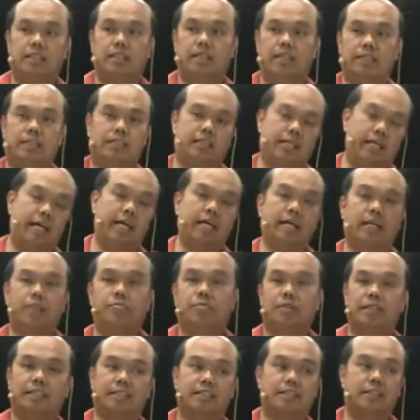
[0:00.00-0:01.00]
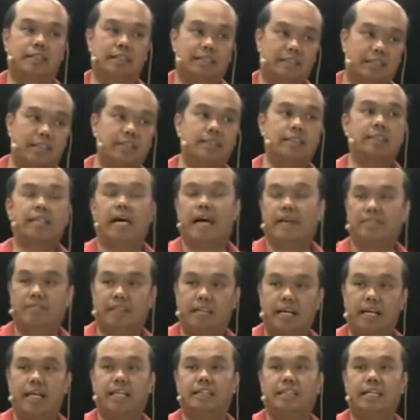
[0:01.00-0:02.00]
it's an air compressor that doesn't have an
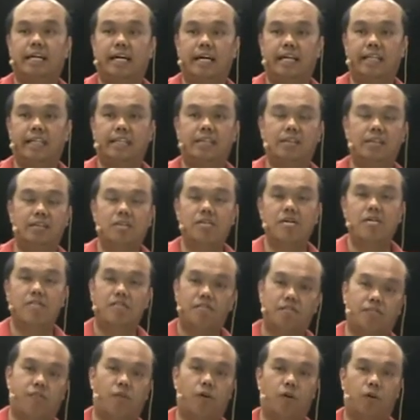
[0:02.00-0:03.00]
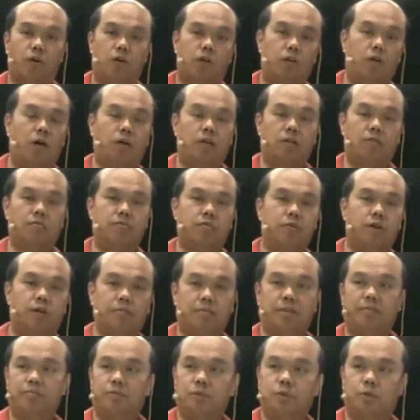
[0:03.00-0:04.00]
air tank. For a lot of what
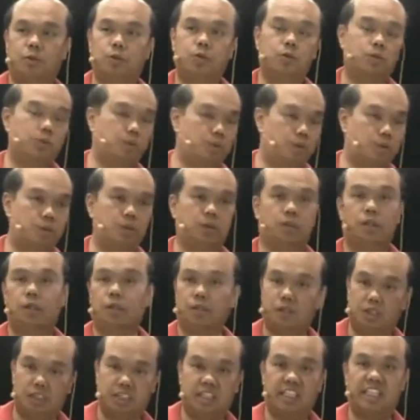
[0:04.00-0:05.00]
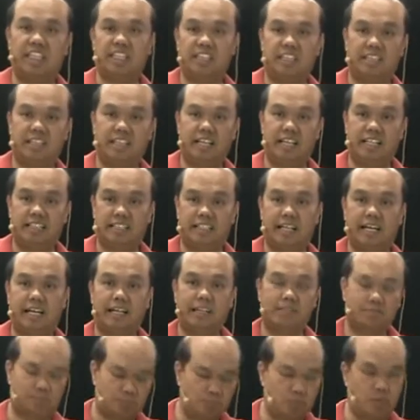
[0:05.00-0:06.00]
people do, you don't need an air tank.
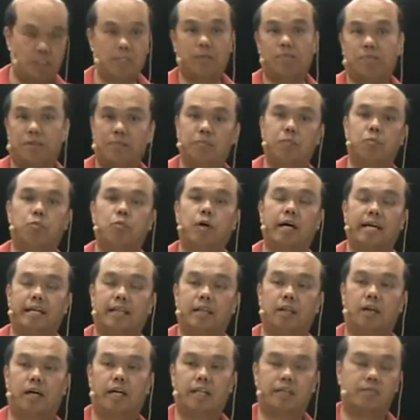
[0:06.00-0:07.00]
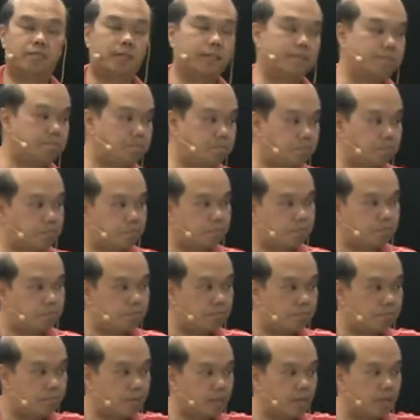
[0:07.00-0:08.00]
Some people might like one.
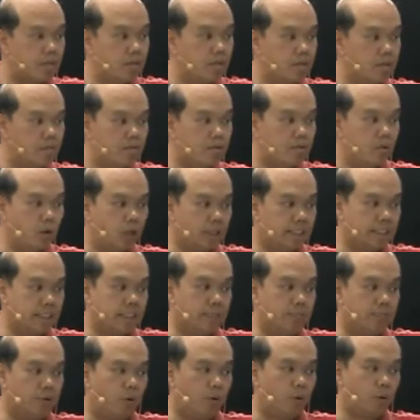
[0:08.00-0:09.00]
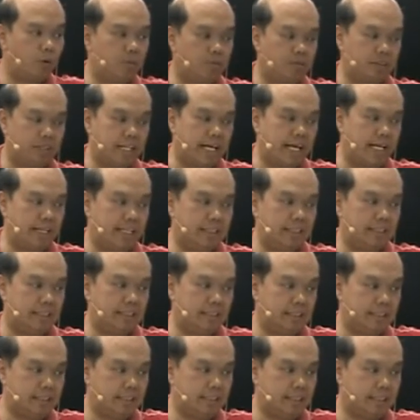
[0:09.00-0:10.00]
But what's important with that
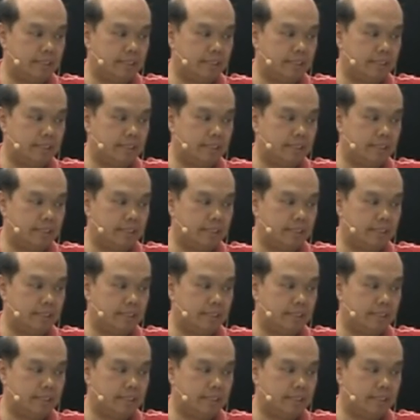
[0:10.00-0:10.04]
is,